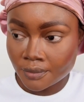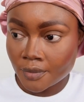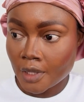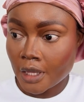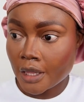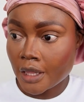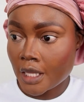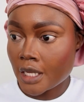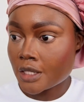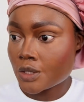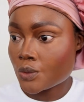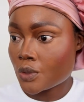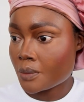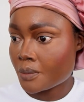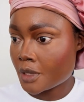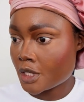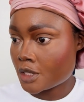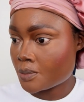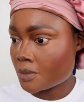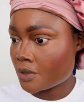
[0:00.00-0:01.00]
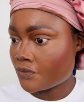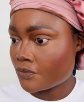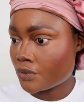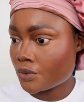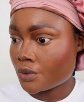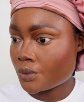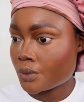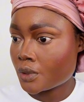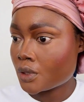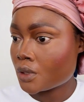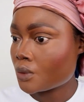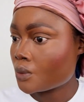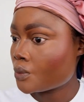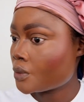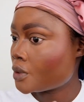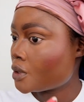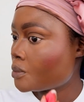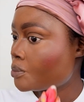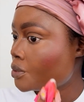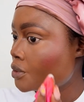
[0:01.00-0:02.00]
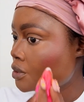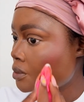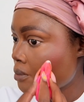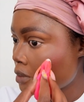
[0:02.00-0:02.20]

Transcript: And that's what makes me fluey when I put on